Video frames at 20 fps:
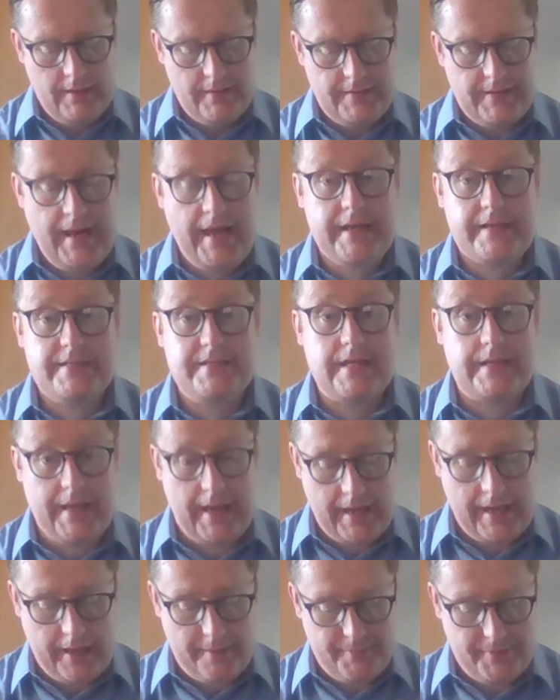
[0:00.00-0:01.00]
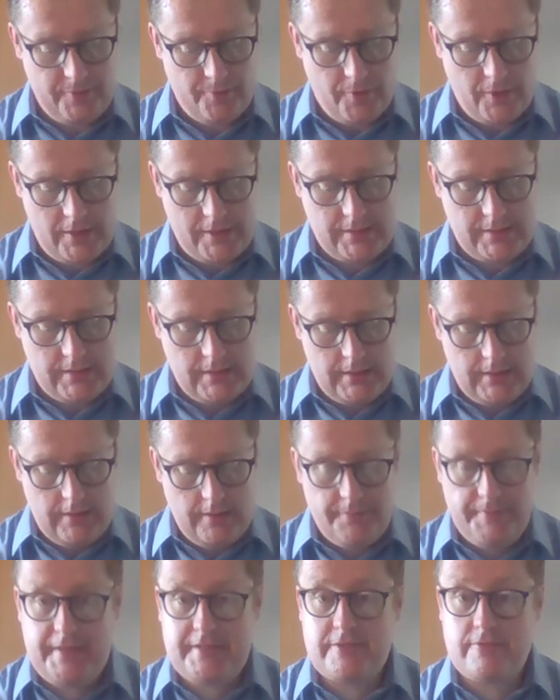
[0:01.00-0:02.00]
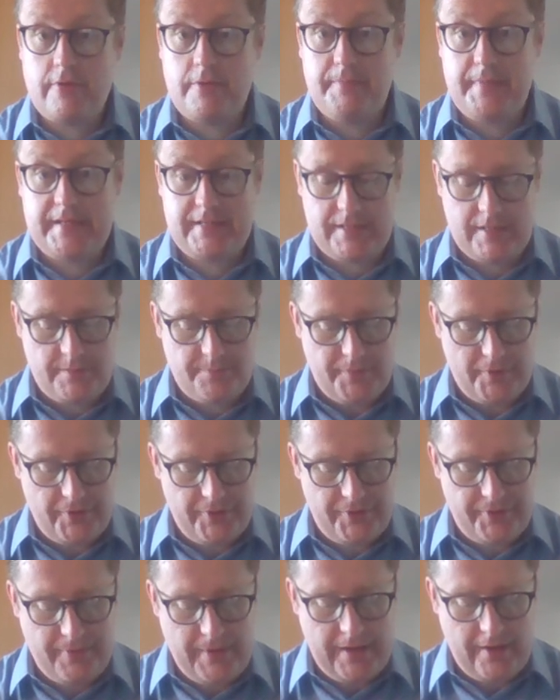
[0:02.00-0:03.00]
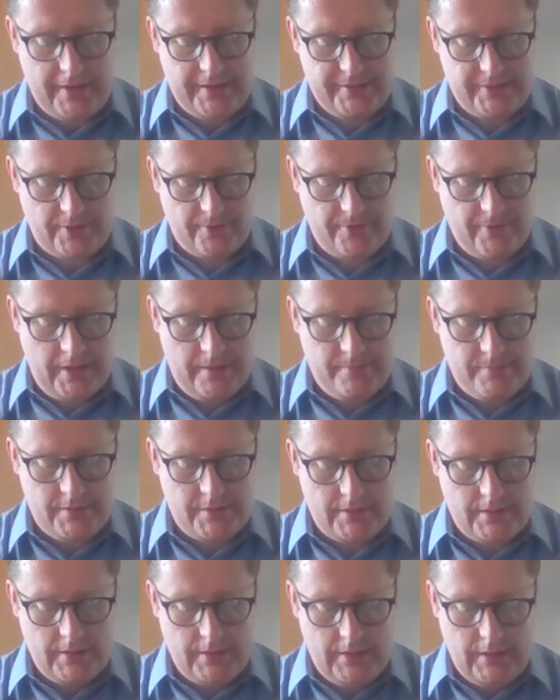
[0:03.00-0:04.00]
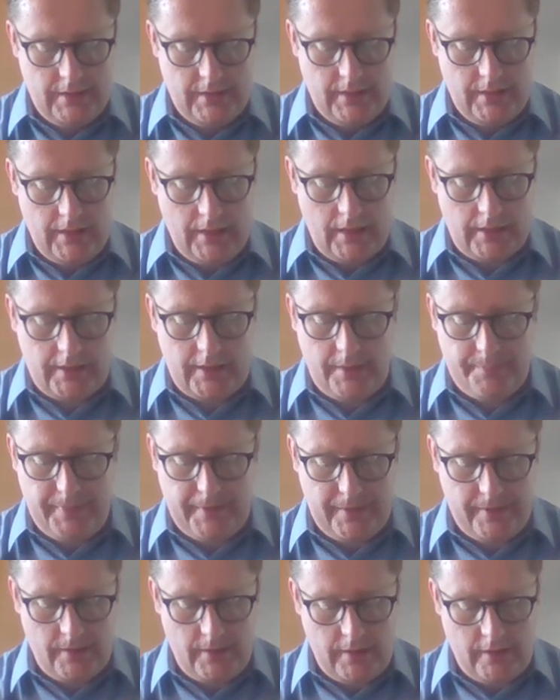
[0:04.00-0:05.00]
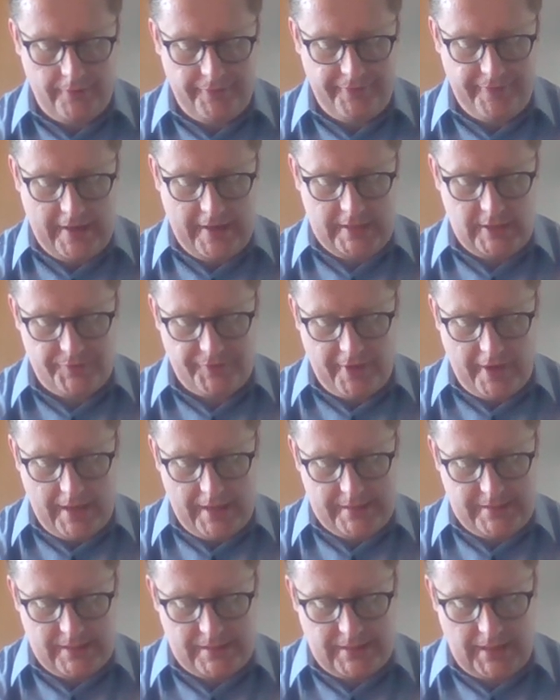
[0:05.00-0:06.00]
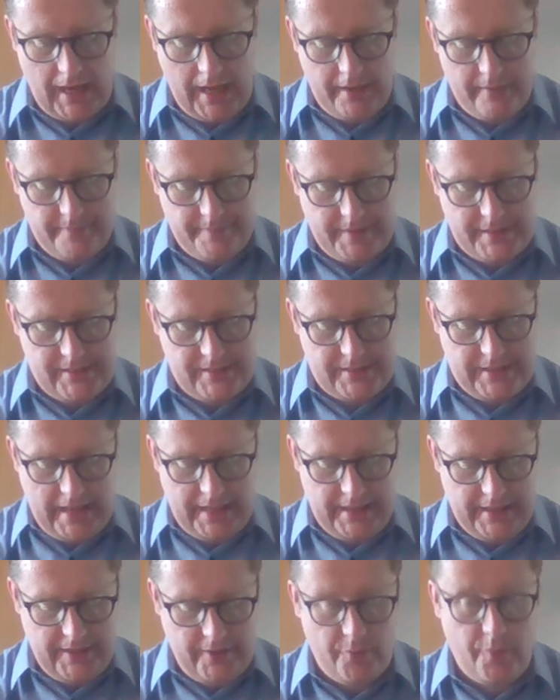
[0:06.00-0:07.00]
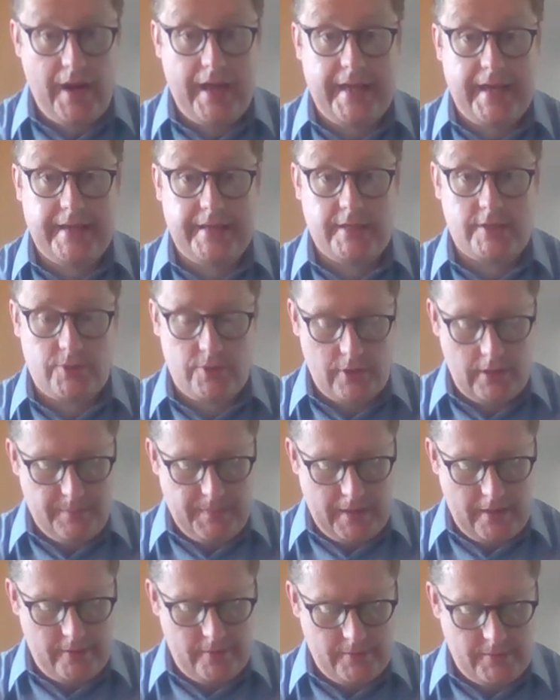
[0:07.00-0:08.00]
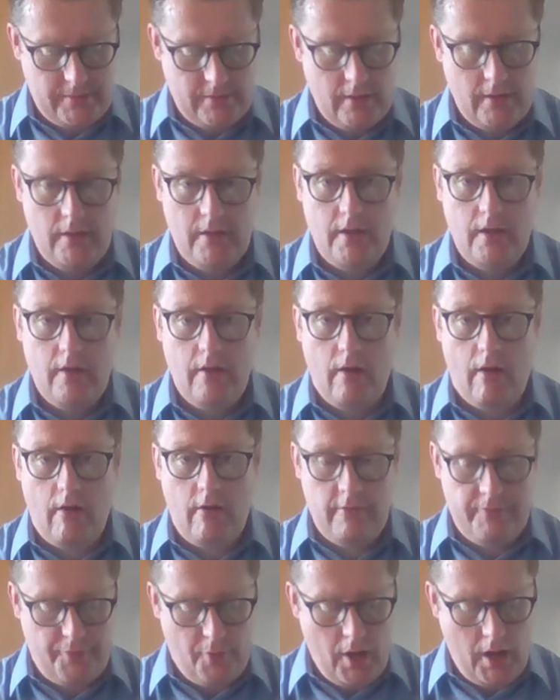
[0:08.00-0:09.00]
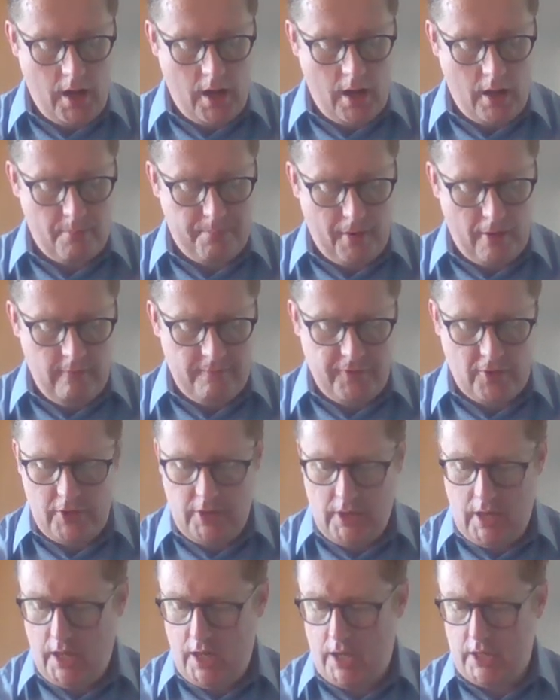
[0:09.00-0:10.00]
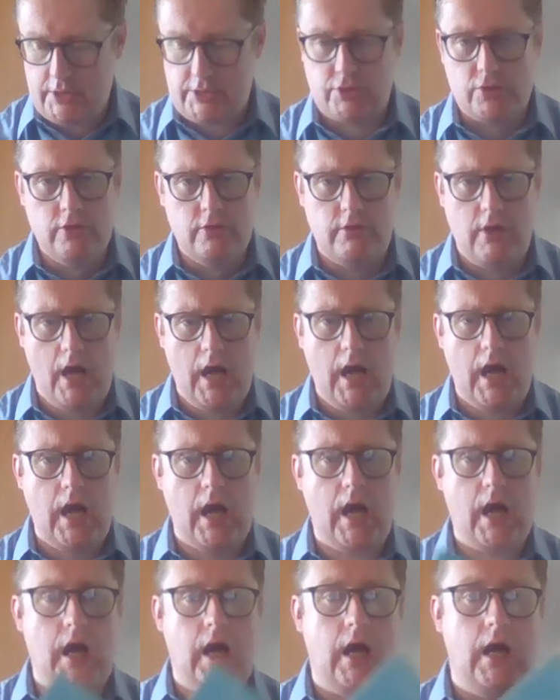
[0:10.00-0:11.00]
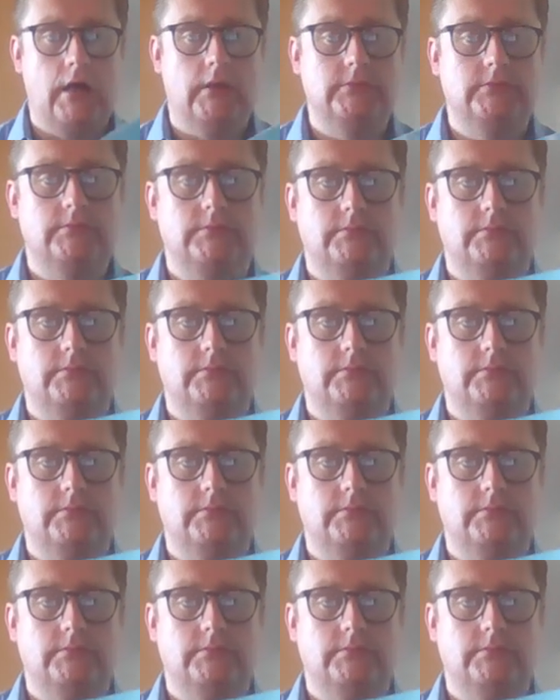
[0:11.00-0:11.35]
The next thing that happened was Mr. and Mrs. bought 3 ice creams. A couple of French fries escaped by sailing away in a toy boat. Au revoir, bon voyage, hurrah!